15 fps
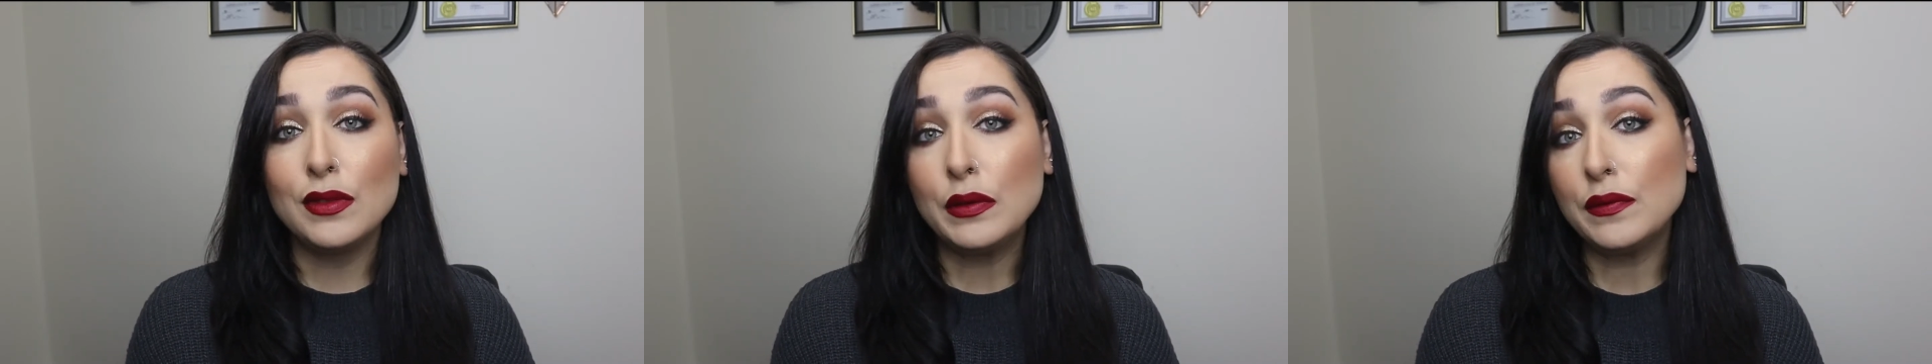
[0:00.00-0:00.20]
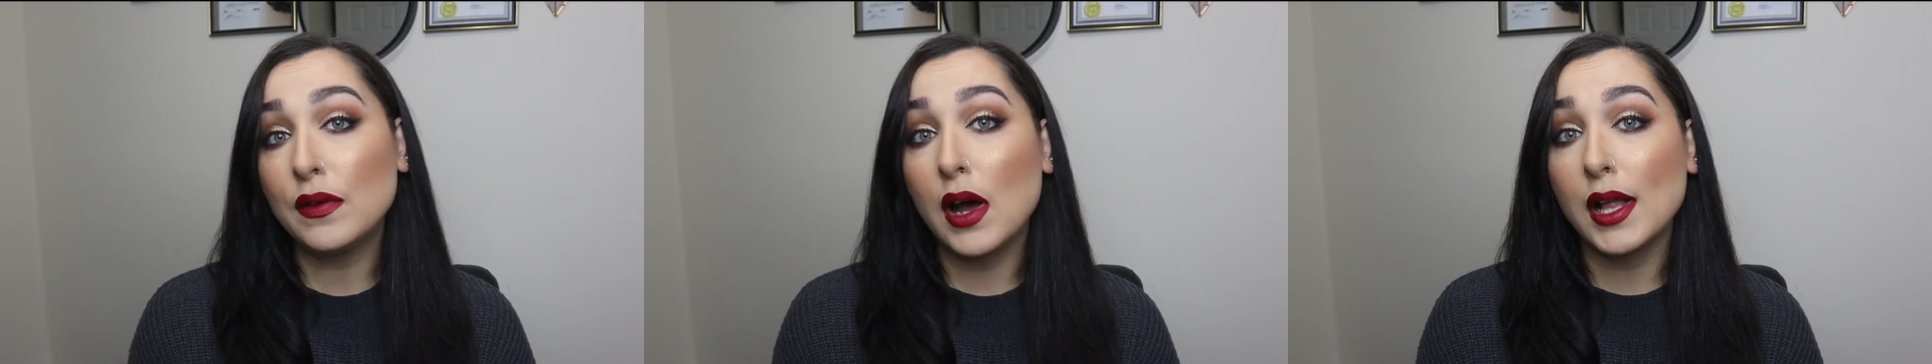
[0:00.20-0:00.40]

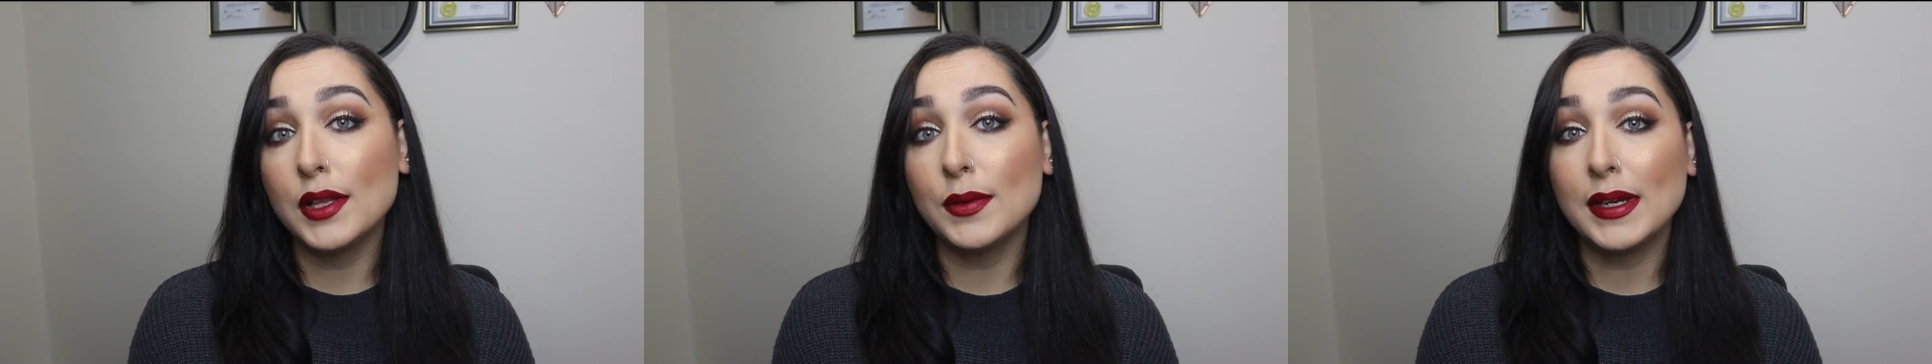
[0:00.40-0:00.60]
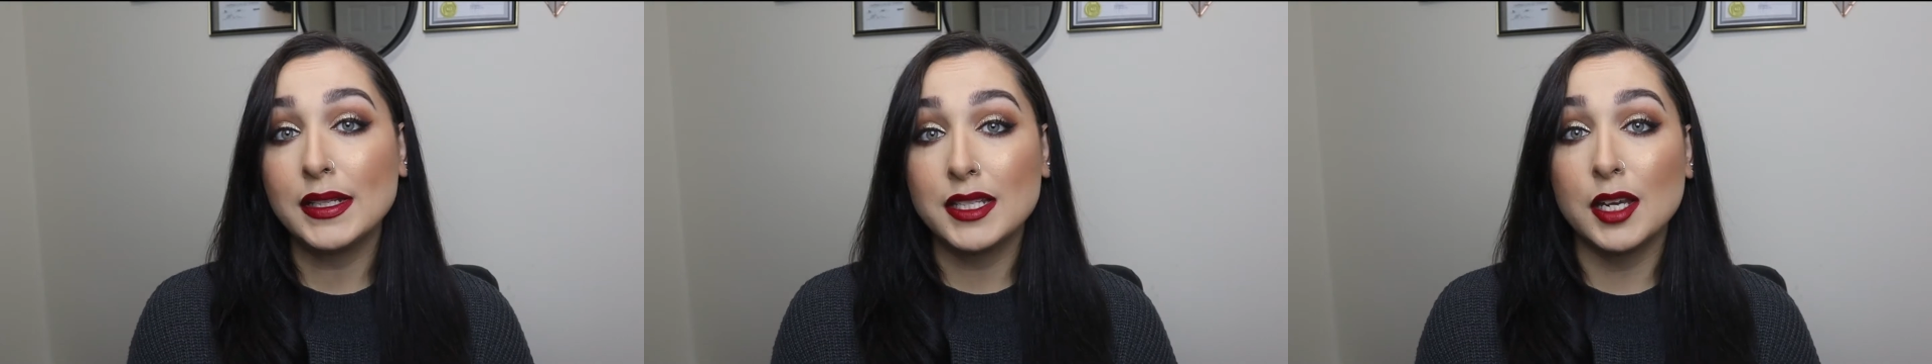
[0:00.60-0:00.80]
the
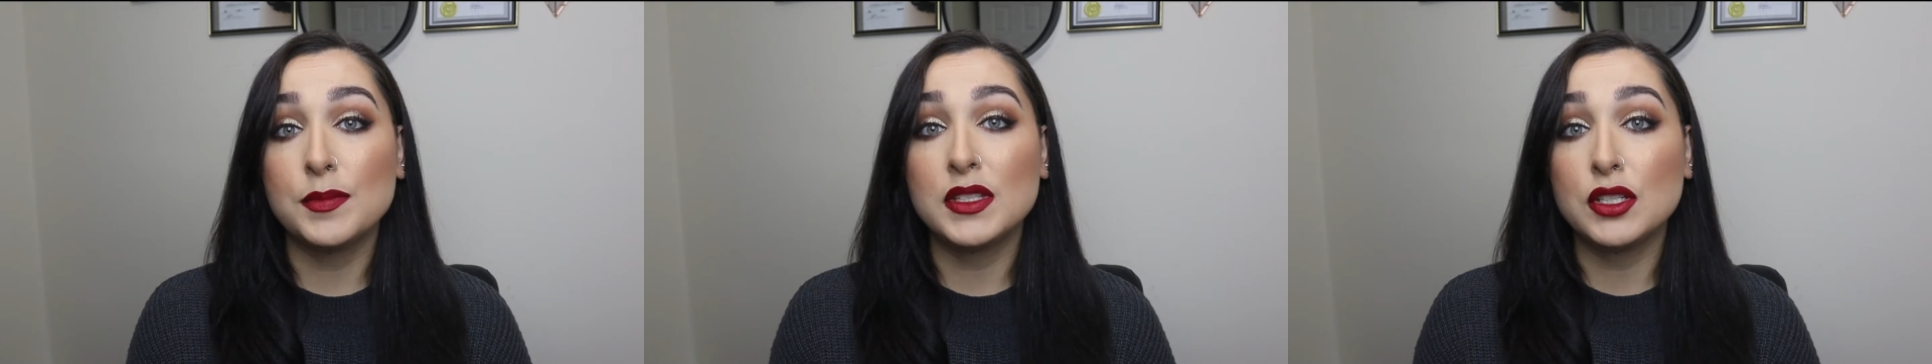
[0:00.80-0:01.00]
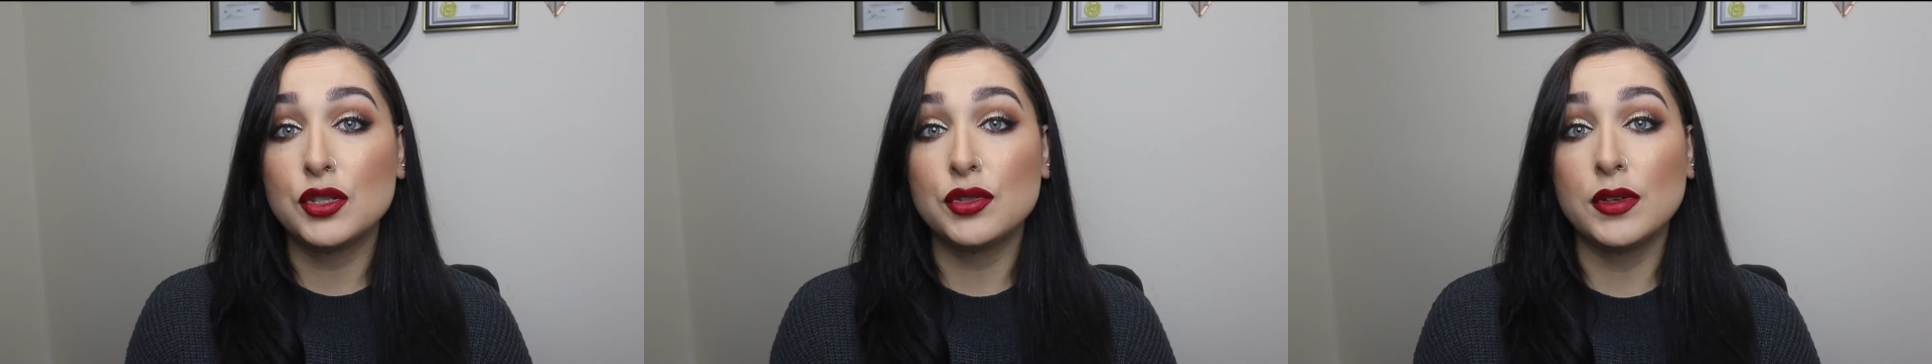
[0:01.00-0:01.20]
following
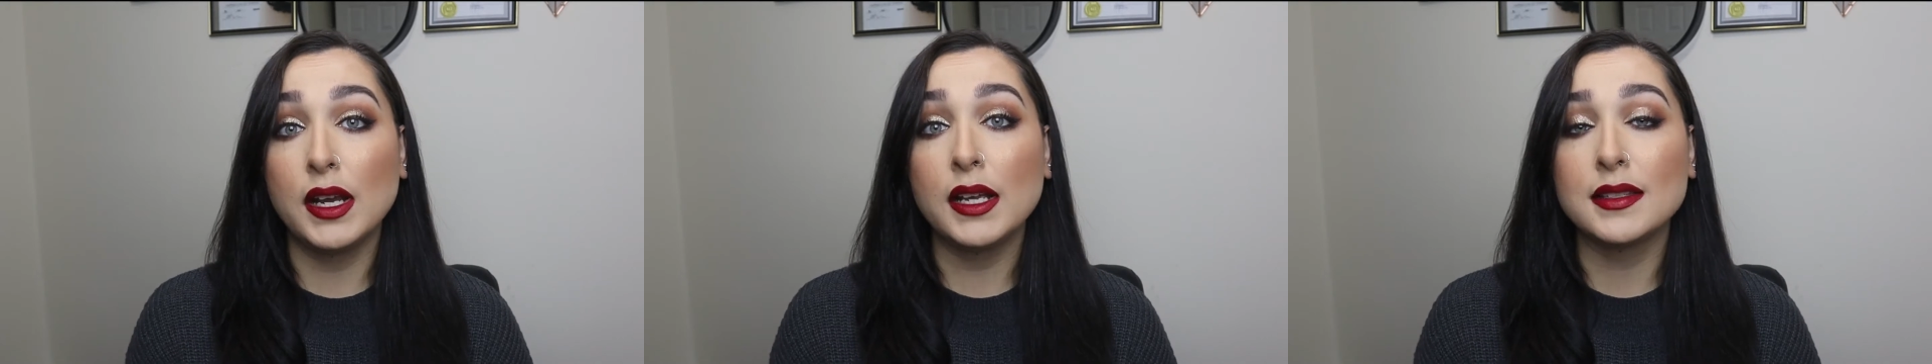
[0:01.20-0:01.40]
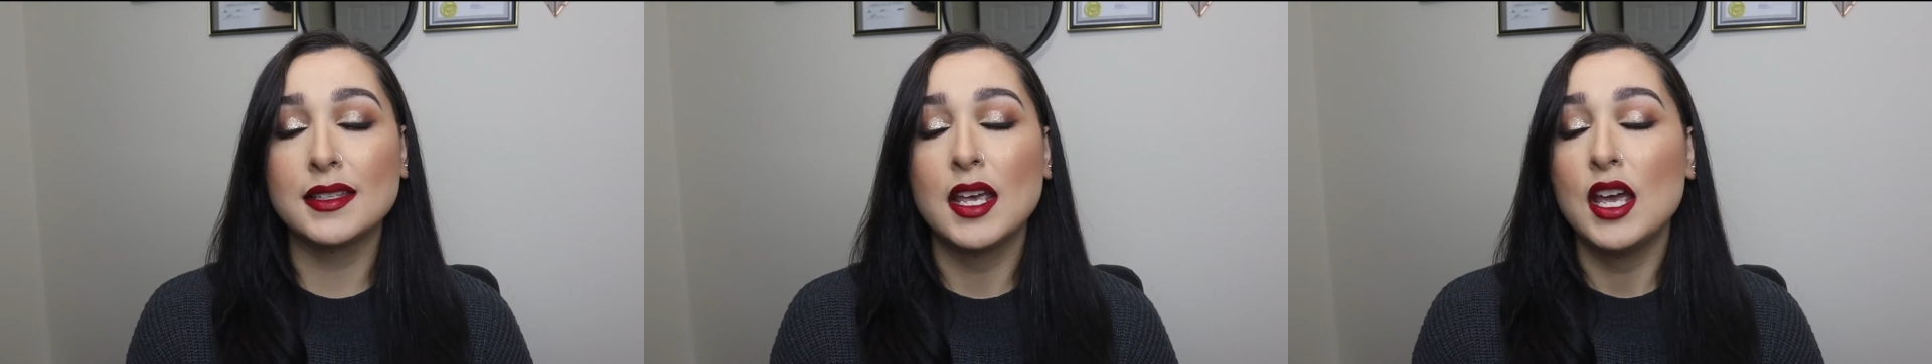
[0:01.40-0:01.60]
tips and
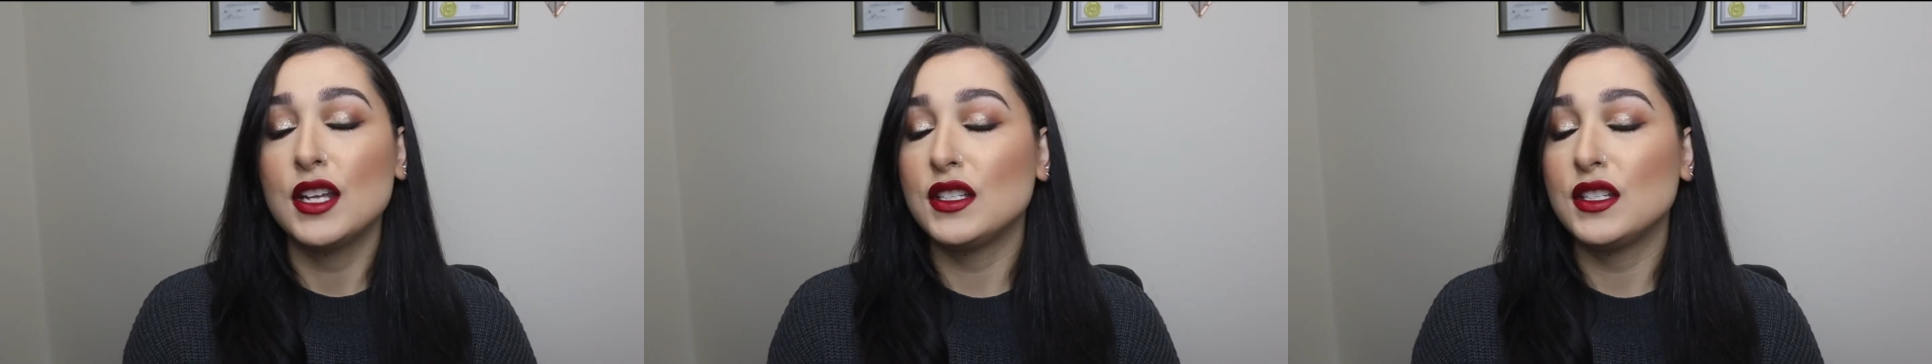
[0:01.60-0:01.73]
tricks